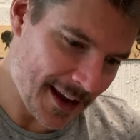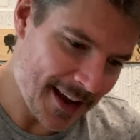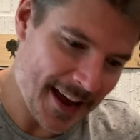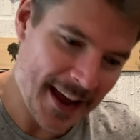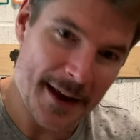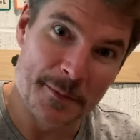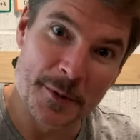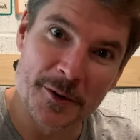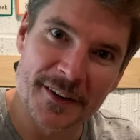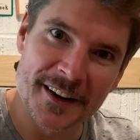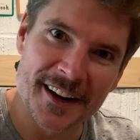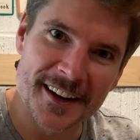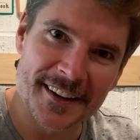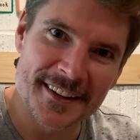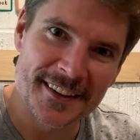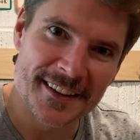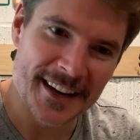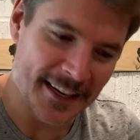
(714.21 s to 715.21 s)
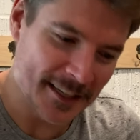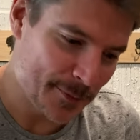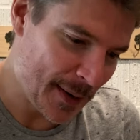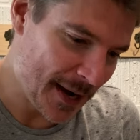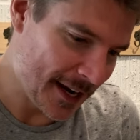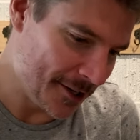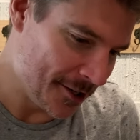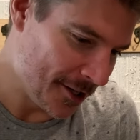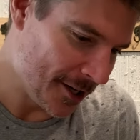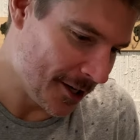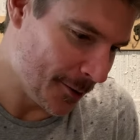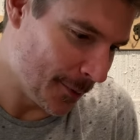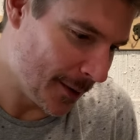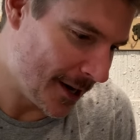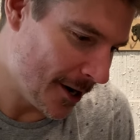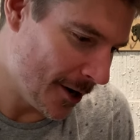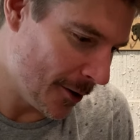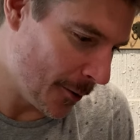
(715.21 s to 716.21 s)
And moving on to the next page. Here we
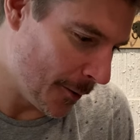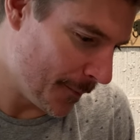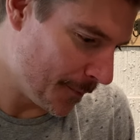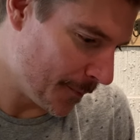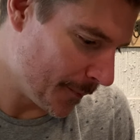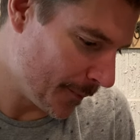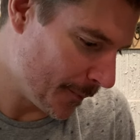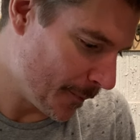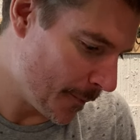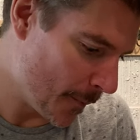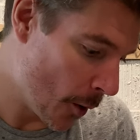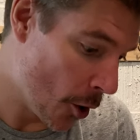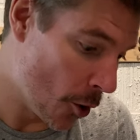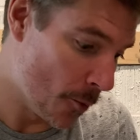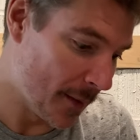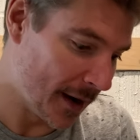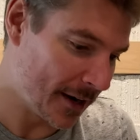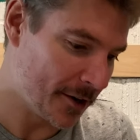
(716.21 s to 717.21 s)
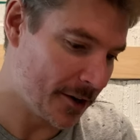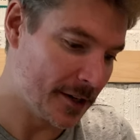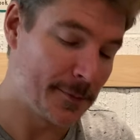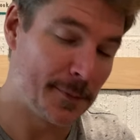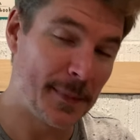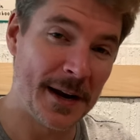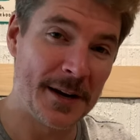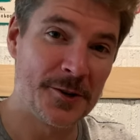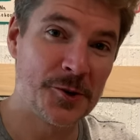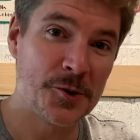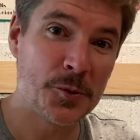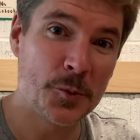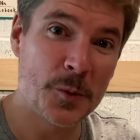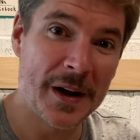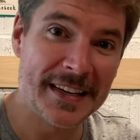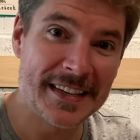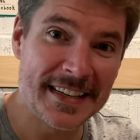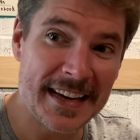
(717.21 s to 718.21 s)
go. Oh my goodness, page
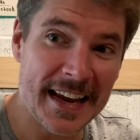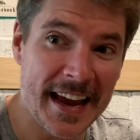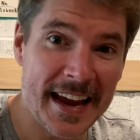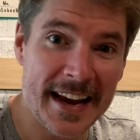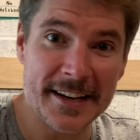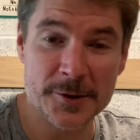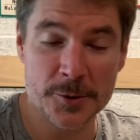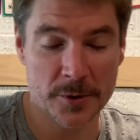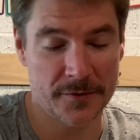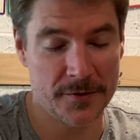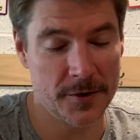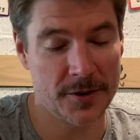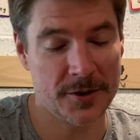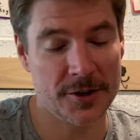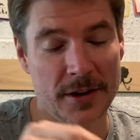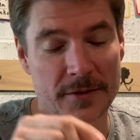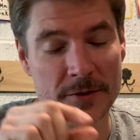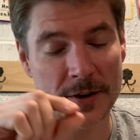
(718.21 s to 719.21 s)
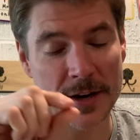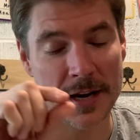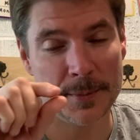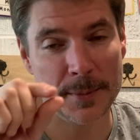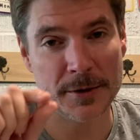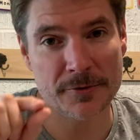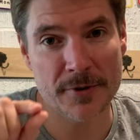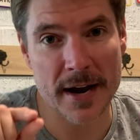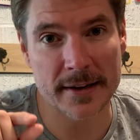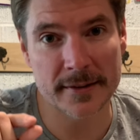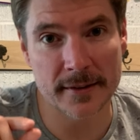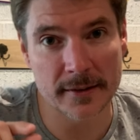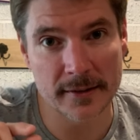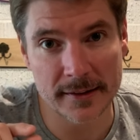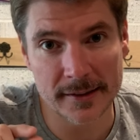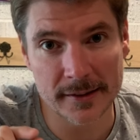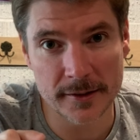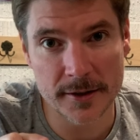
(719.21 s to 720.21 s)
28. So if you're keeping track, the
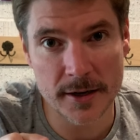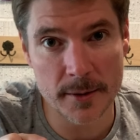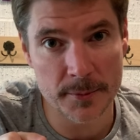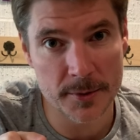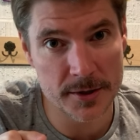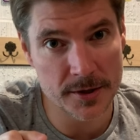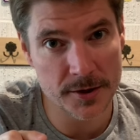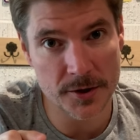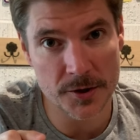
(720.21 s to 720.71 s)
little numbers in